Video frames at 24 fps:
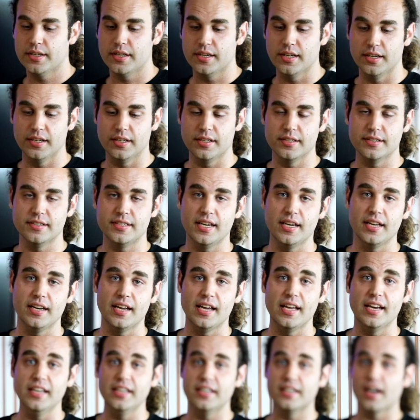can contain
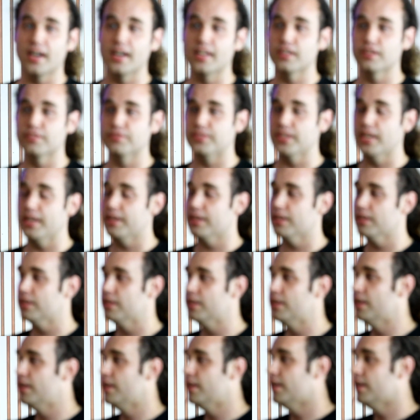any kind of data